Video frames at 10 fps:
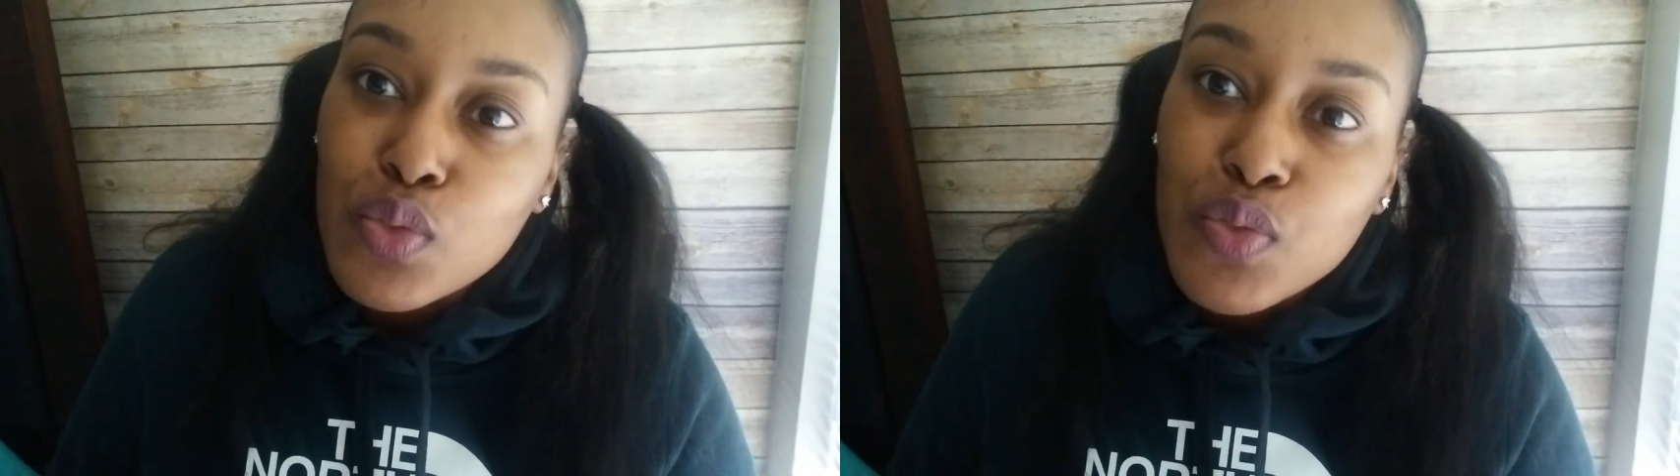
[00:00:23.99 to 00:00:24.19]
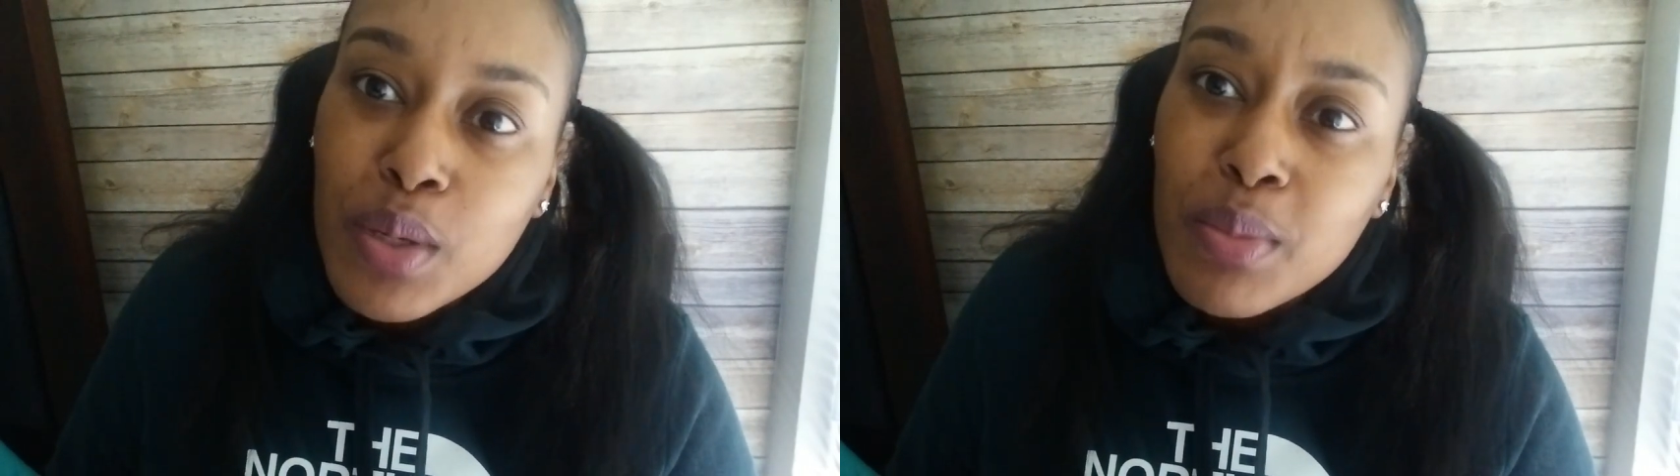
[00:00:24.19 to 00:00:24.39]

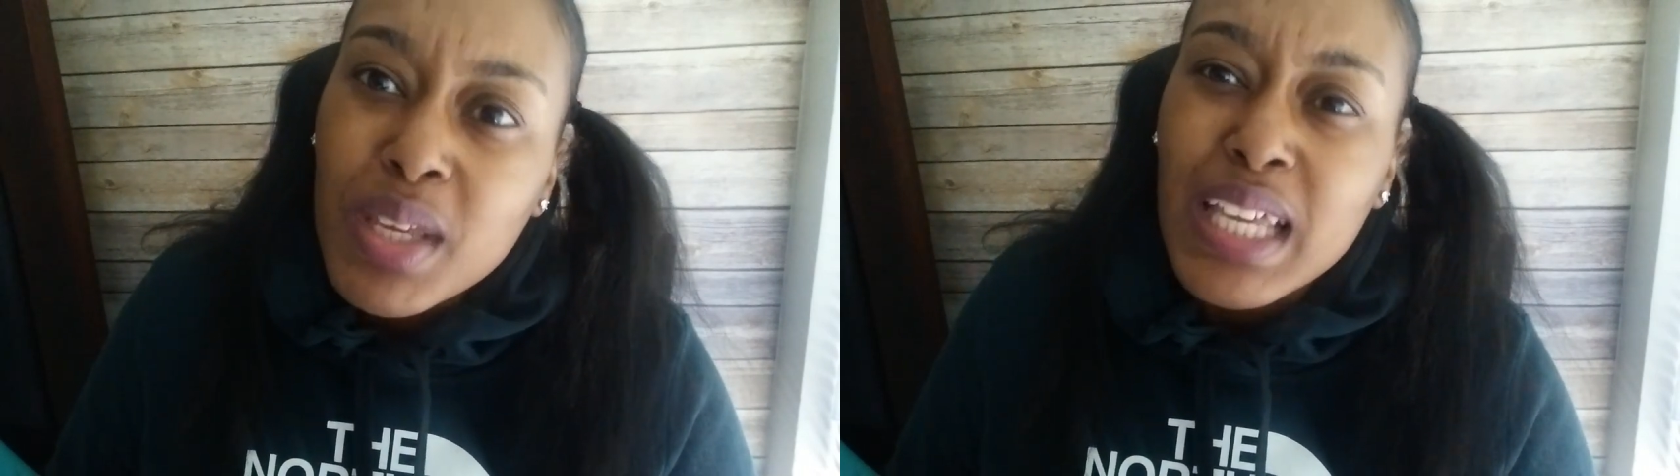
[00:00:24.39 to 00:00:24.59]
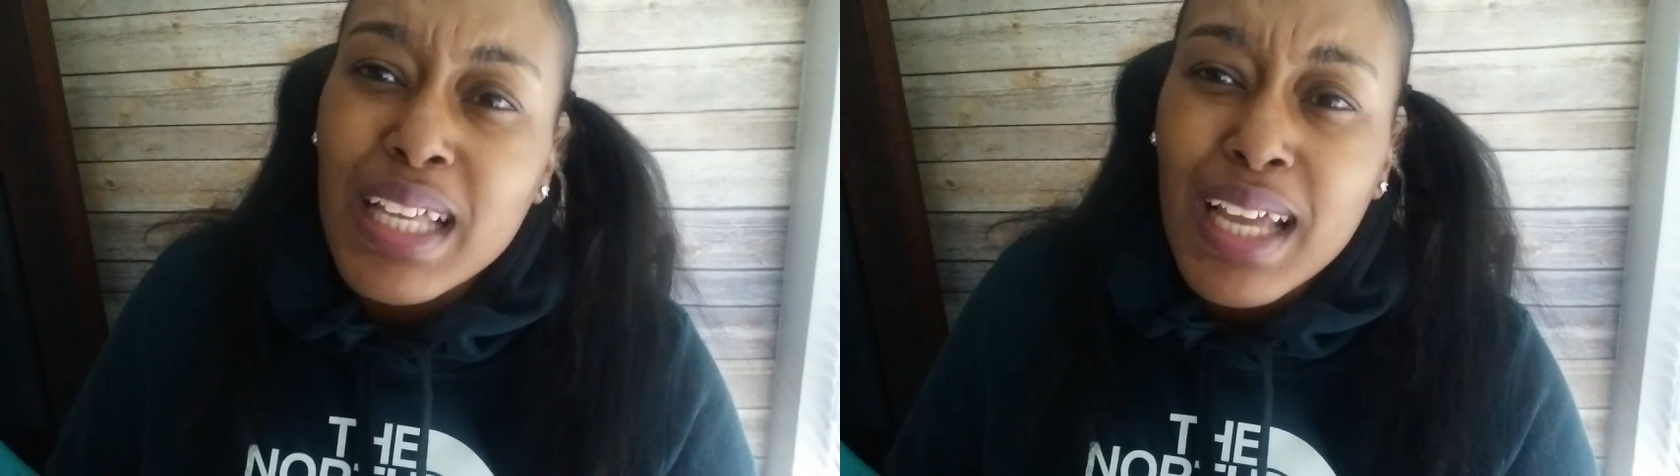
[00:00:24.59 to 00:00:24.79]
You feel
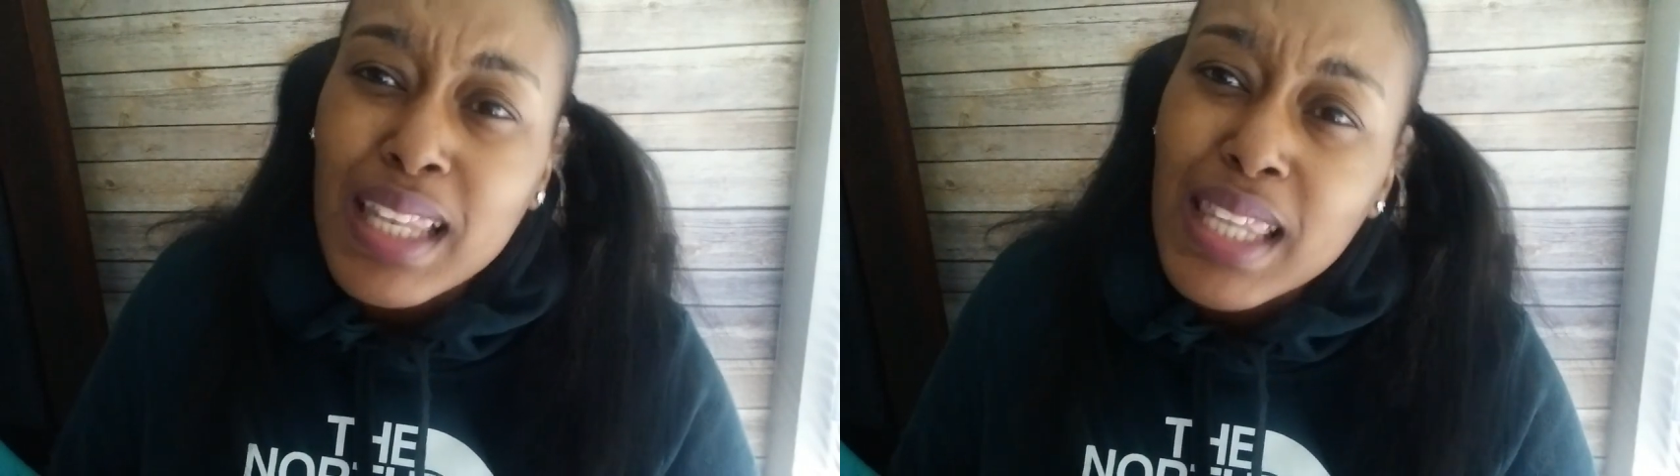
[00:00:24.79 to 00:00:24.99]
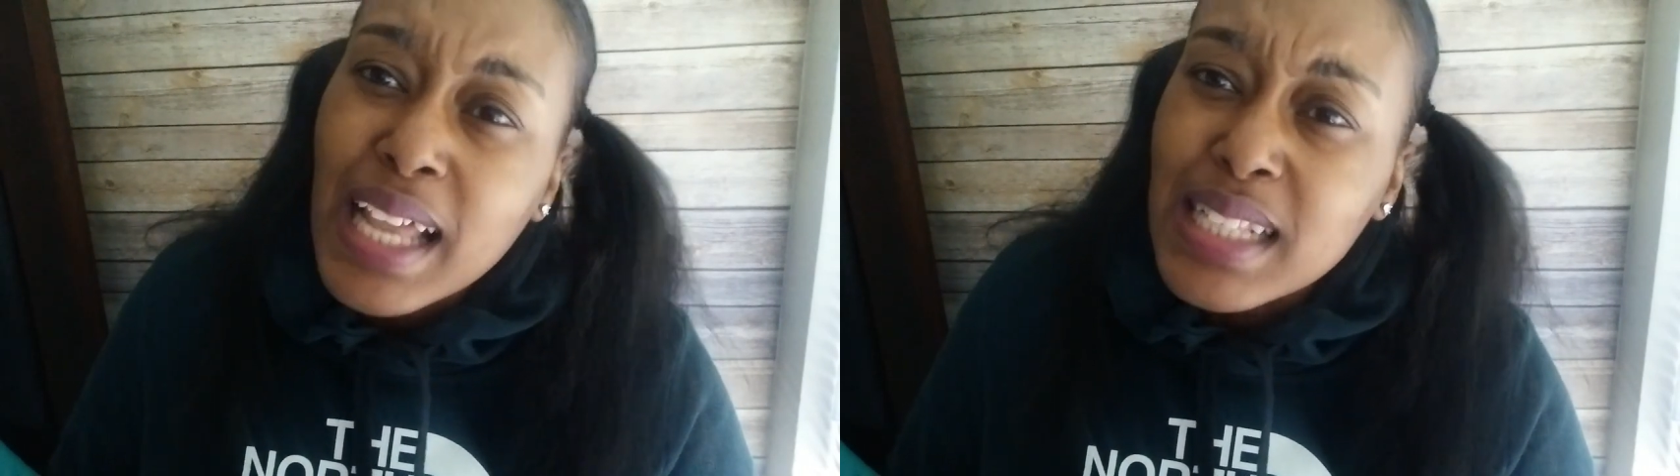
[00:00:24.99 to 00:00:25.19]
me? And a
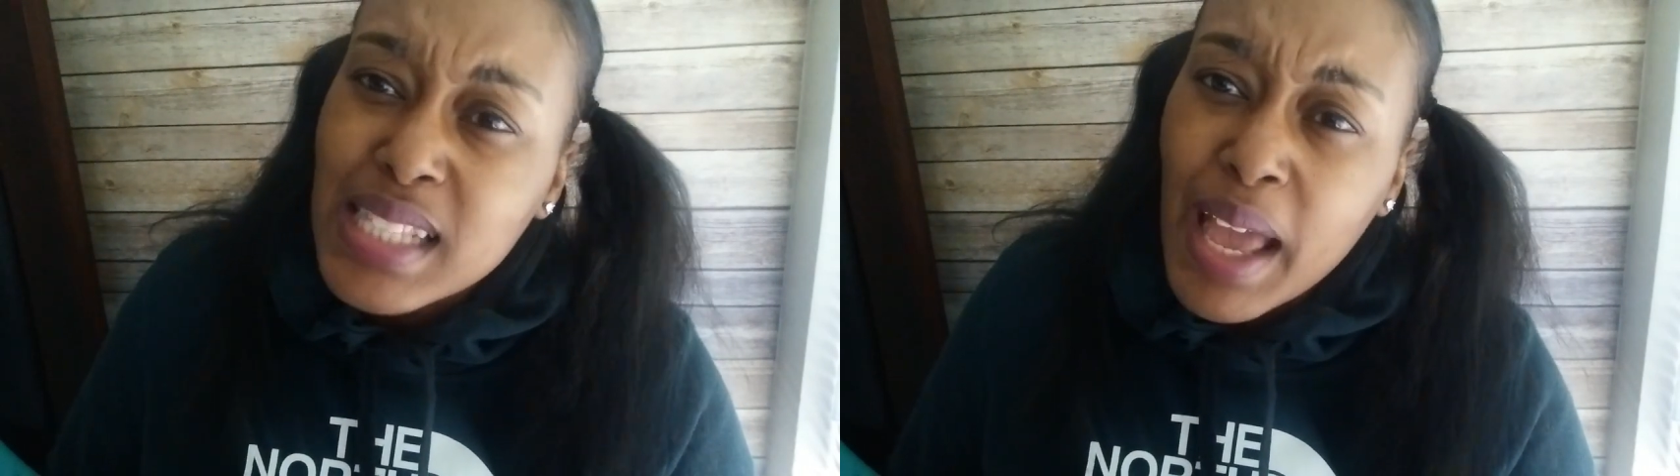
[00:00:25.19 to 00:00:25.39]
lot of